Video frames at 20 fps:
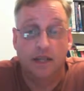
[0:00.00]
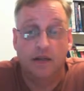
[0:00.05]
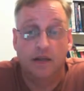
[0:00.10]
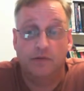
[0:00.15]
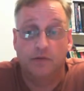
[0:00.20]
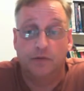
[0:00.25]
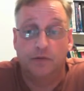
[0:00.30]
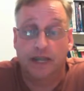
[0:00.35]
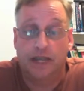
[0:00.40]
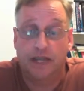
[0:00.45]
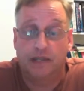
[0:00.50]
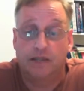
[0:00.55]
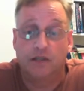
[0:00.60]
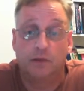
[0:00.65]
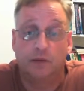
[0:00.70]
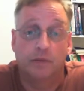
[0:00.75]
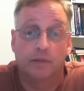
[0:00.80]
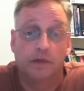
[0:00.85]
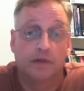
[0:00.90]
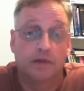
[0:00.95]
If you can't,
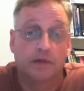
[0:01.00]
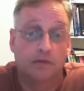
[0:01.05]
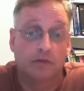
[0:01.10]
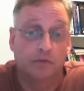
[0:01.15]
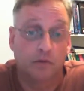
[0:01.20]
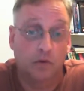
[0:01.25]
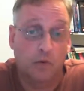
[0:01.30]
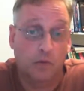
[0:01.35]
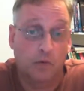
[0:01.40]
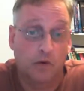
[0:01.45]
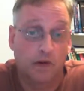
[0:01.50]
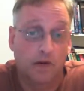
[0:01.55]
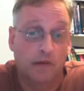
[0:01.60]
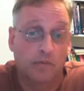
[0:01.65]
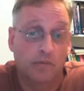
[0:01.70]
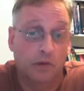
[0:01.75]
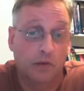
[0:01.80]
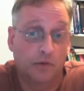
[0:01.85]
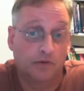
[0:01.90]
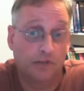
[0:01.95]
they'll be recorded
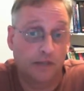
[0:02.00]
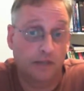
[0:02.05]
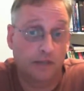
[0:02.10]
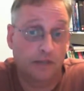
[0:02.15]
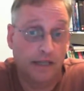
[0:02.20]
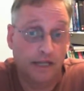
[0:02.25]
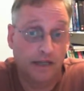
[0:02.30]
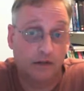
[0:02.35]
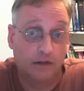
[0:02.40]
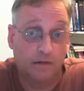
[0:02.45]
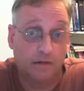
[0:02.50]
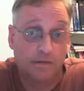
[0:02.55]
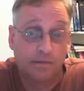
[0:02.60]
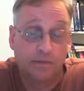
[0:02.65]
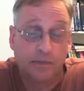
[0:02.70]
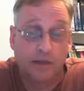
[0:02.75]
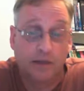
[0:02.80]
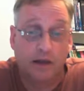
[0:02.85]
and posted later.